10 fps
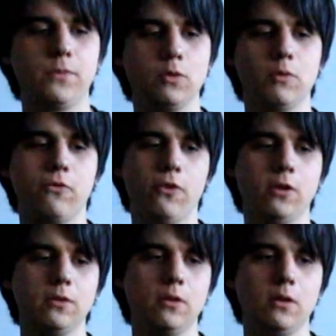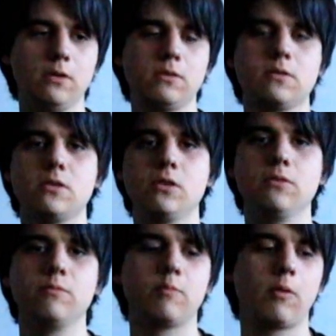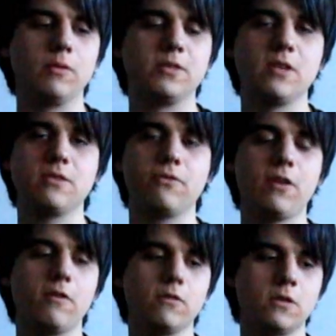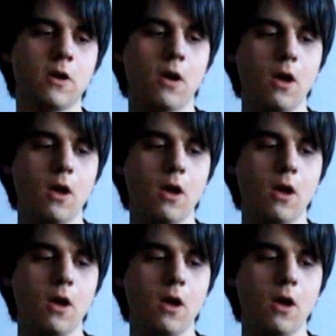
you'll be fine, and still probably taste the flavours.